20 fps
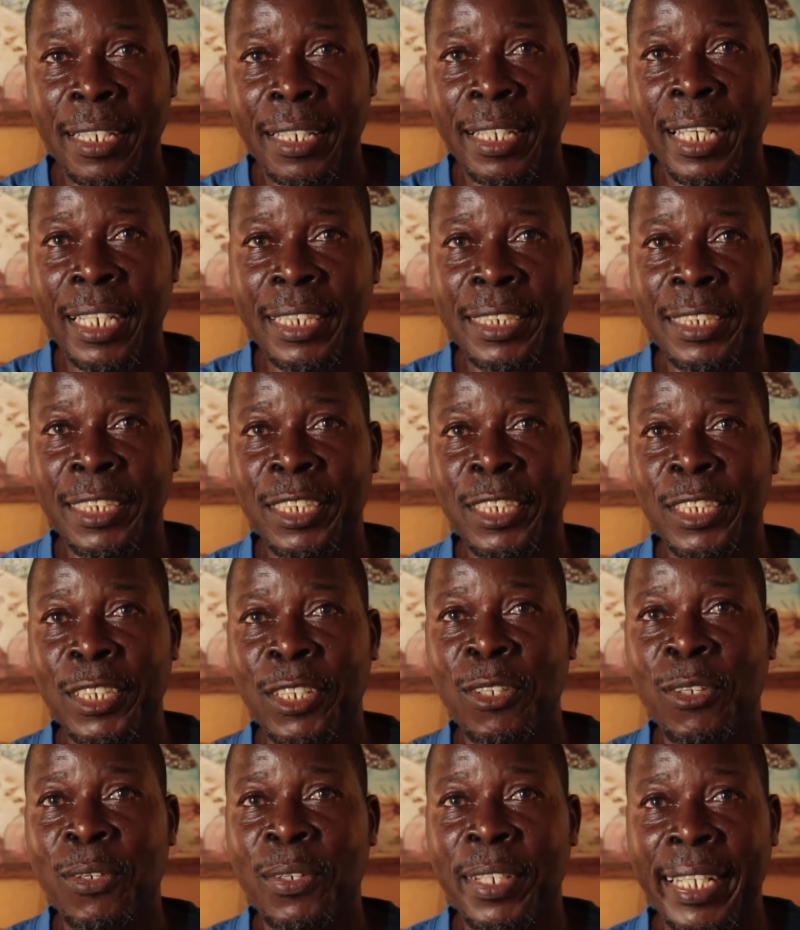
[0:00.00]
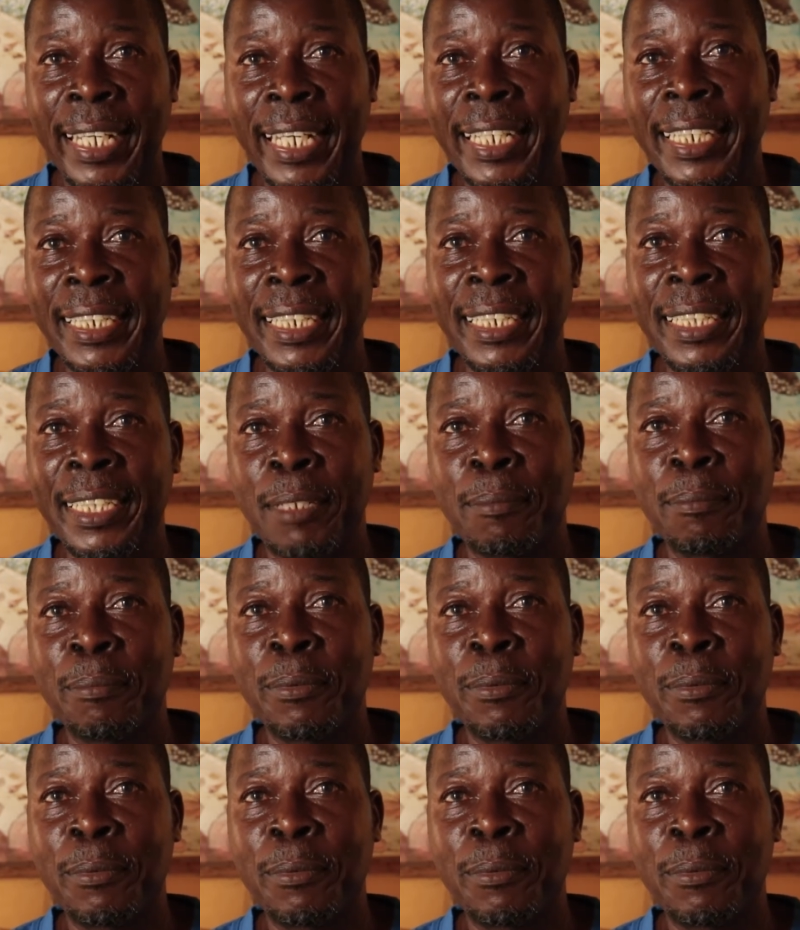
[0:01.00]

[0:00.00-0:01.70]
crushing or grinding them,